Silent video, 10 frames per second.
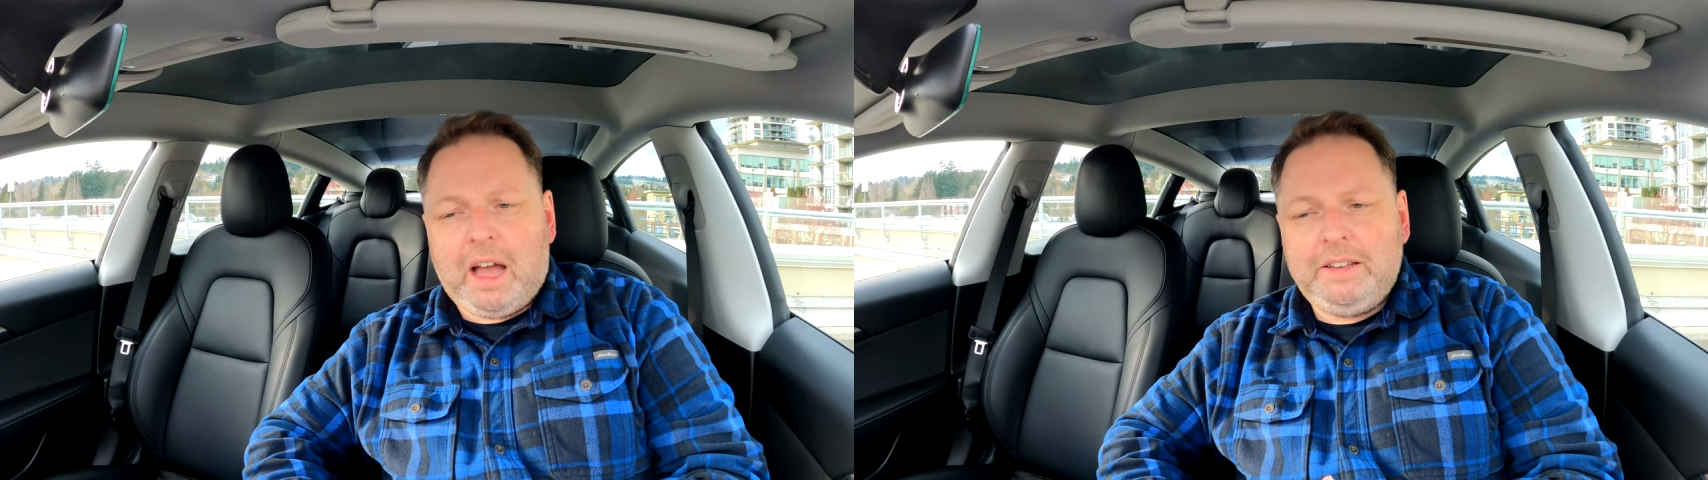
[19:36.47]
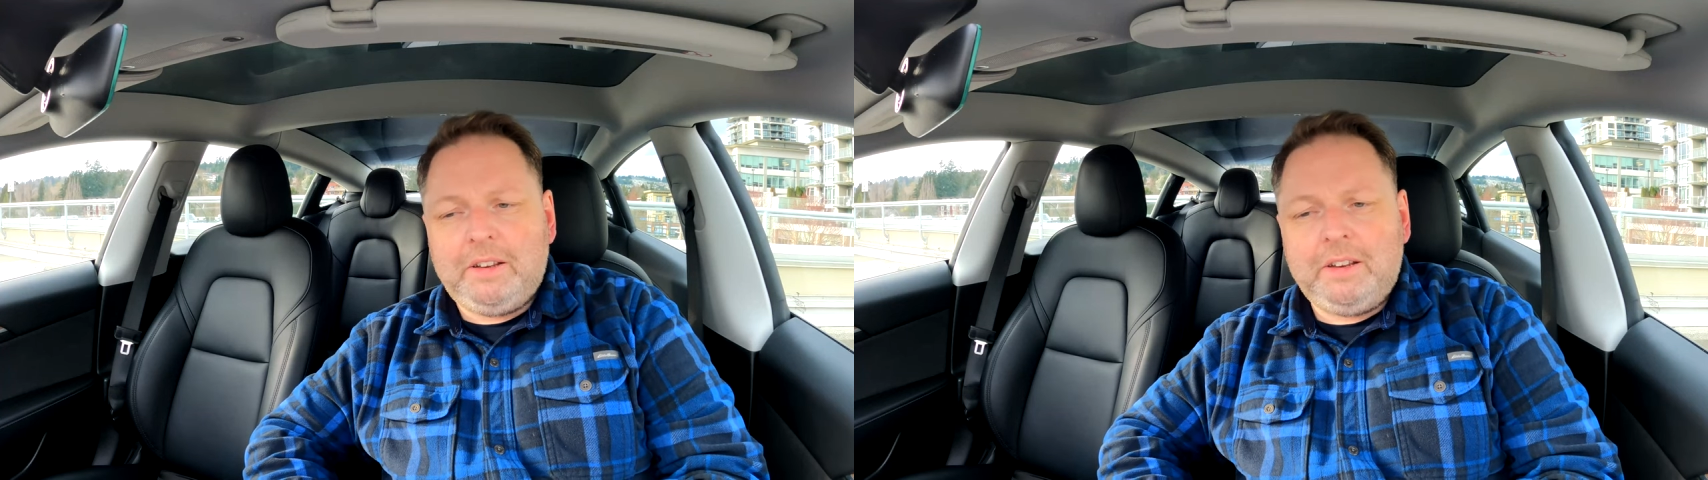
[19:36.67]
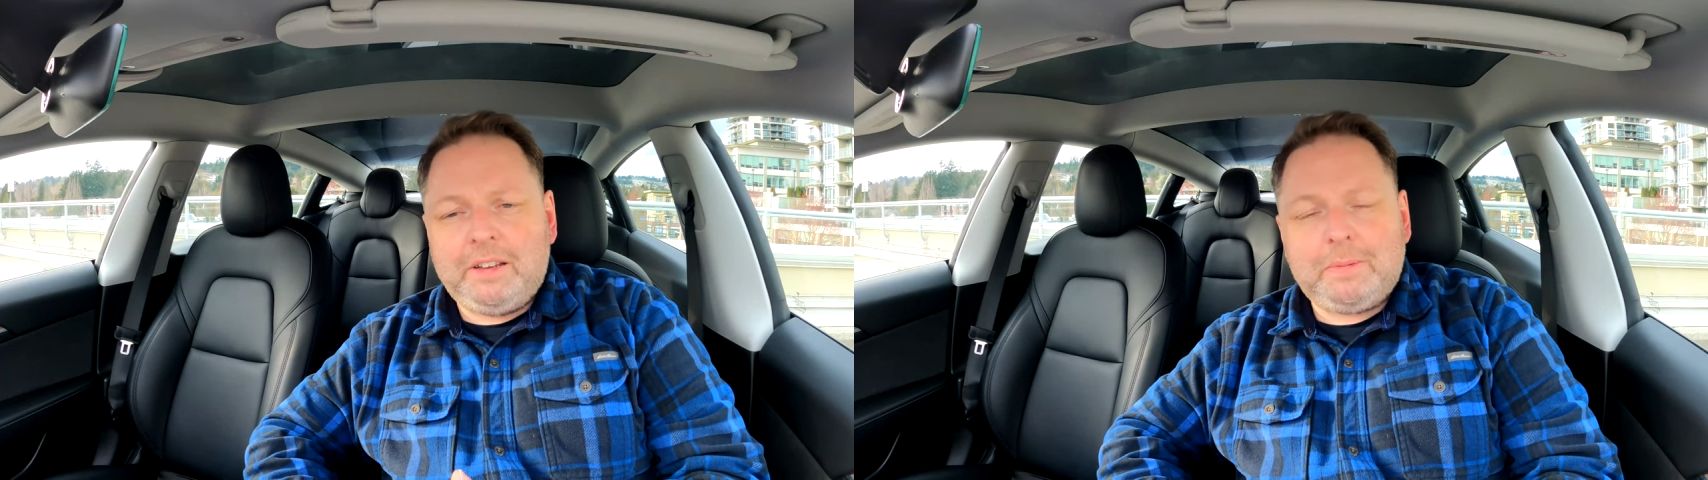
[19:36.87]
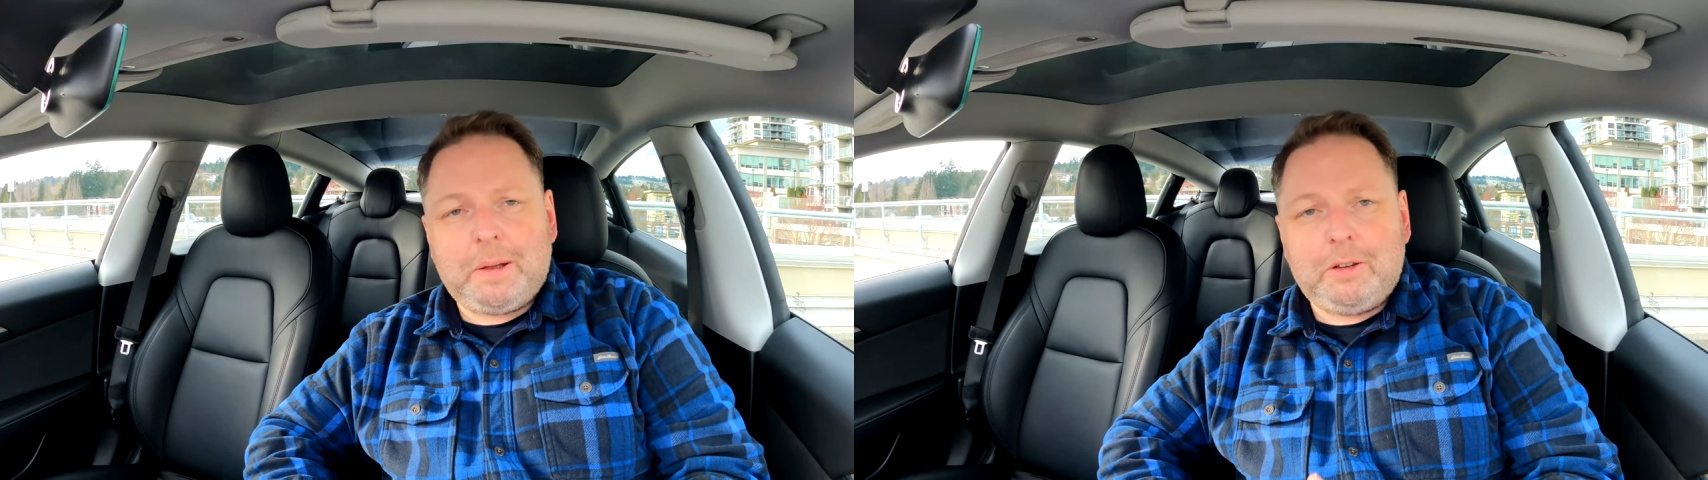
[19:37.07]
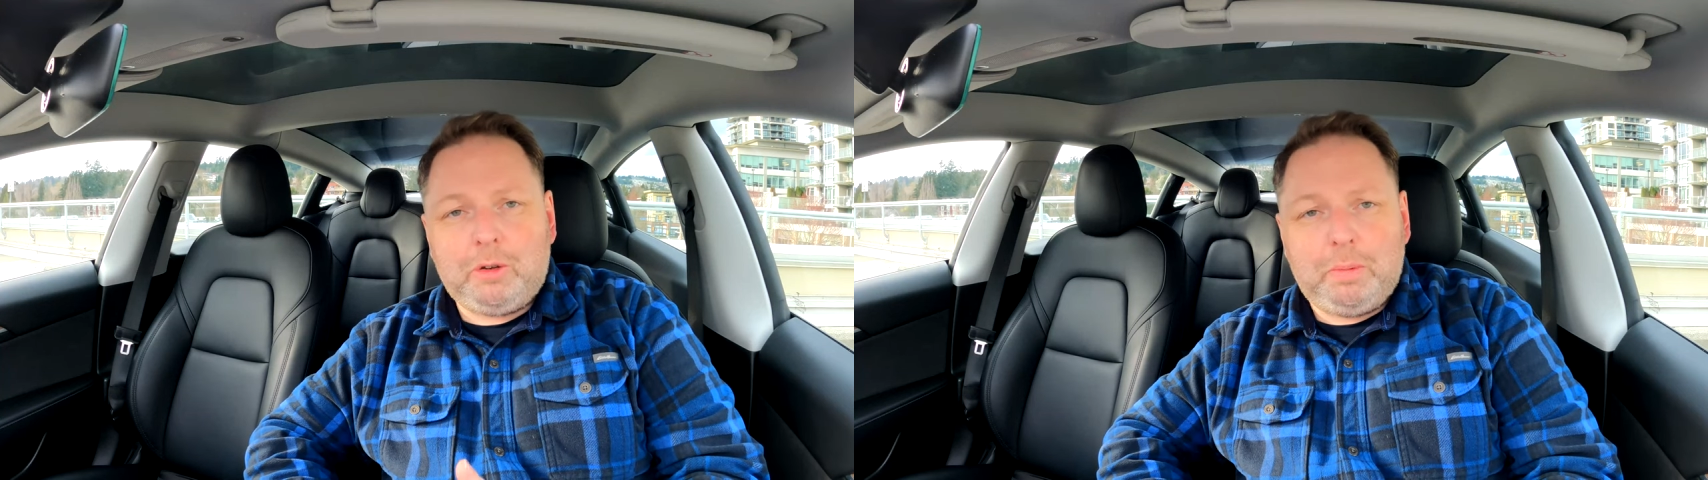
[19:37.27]
I didn't
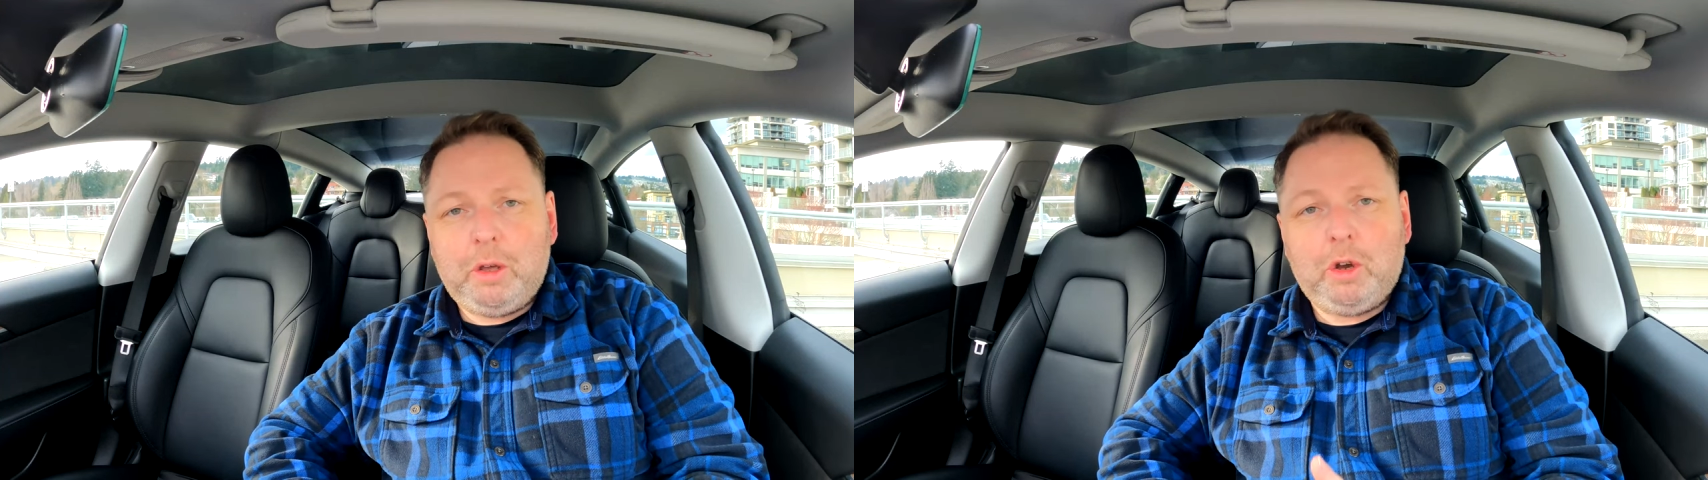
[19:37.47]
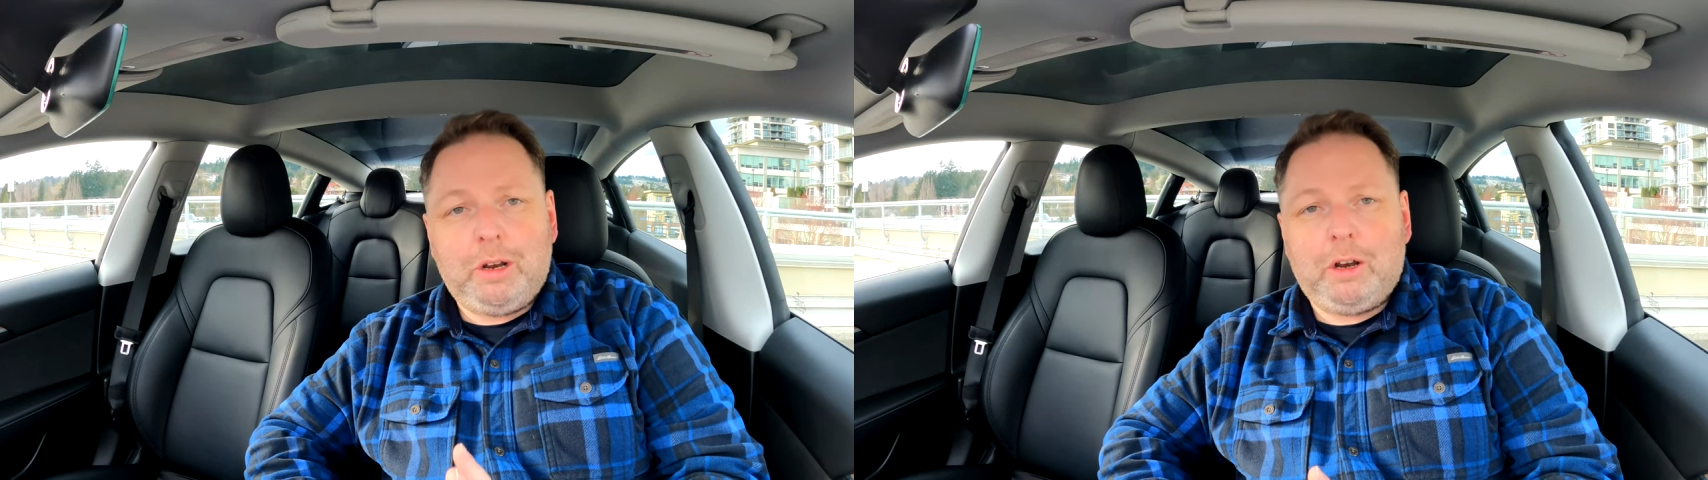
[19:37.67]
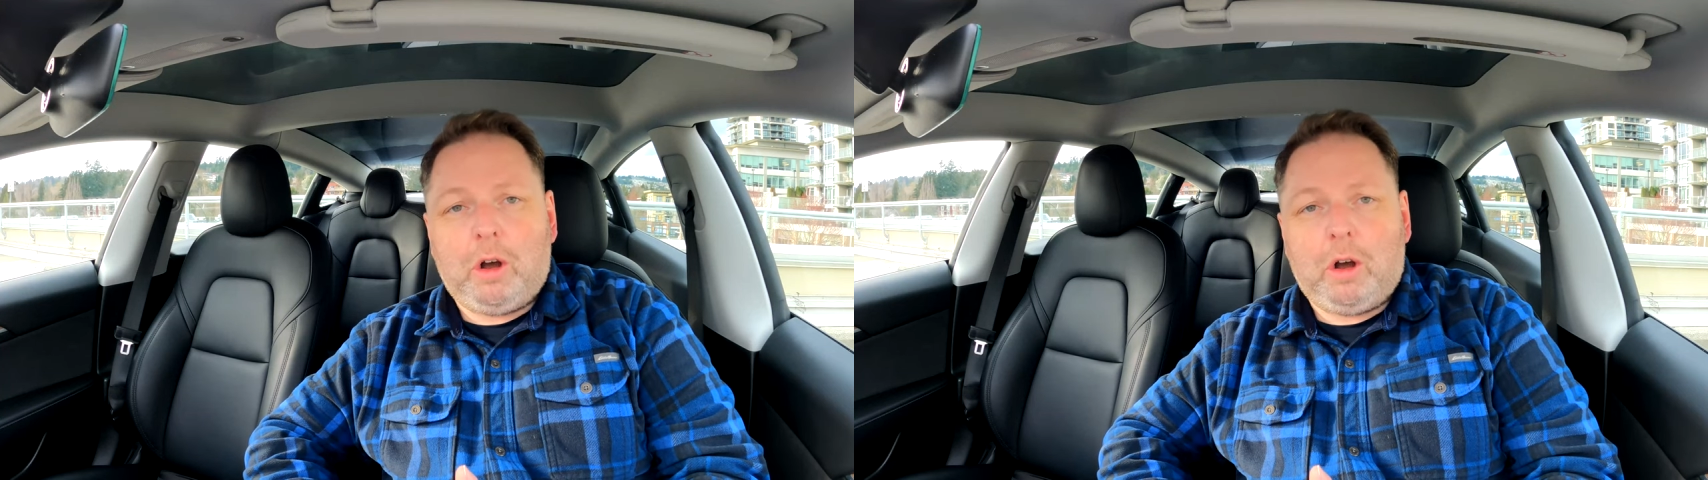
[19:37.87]
expect it to be good